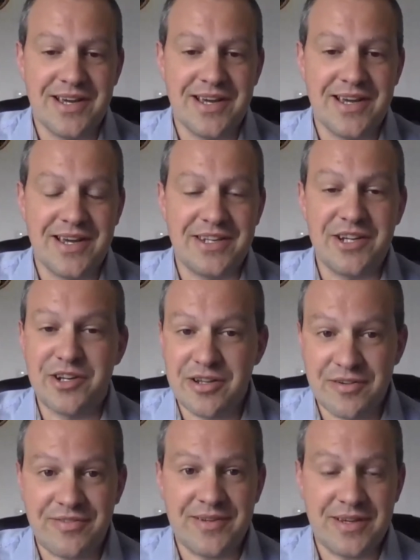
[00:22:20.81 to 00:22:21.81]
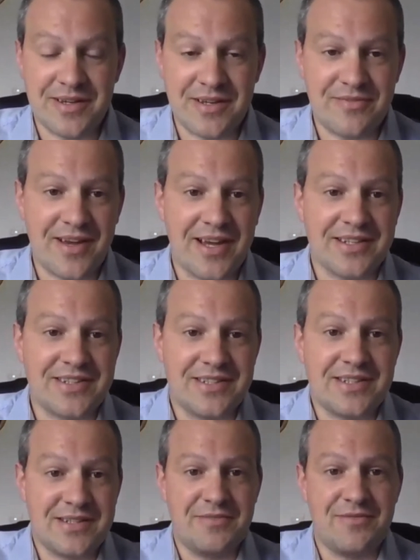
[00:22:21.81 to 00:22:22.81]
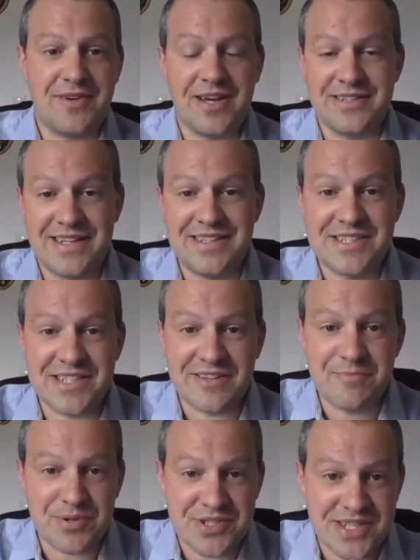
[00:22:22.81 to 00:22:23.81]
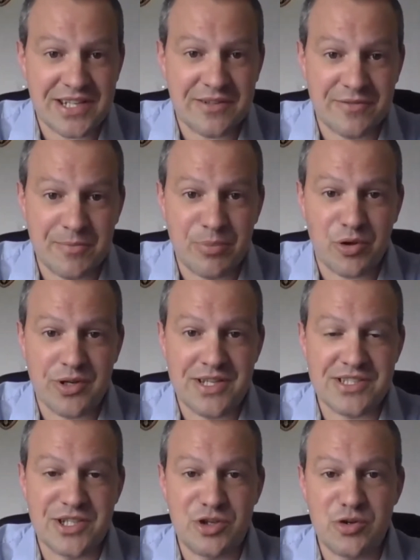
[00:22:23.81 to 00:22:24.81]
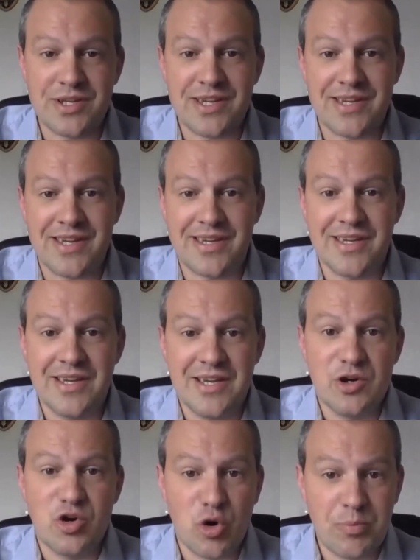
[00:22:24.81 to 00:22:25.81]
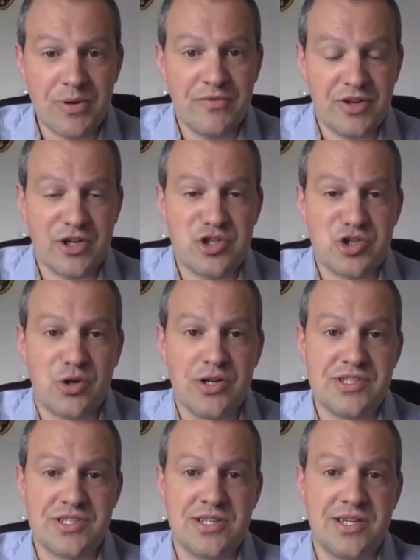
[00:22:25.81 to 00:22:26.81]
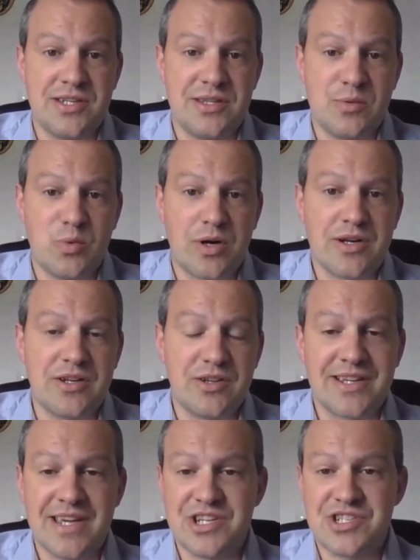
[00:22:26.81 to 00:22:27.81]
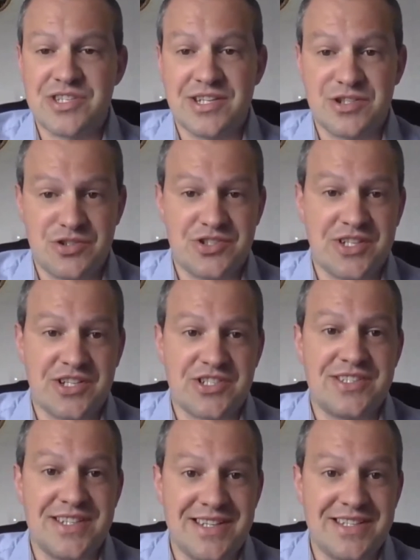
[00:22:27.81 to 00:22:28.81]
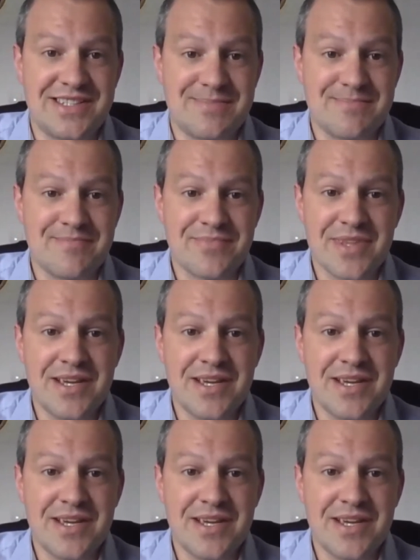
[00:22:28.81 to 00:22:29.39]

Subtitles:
And another fact, in fact, 87% of employees in the UK hoping for a choice in working location as restrictions ease.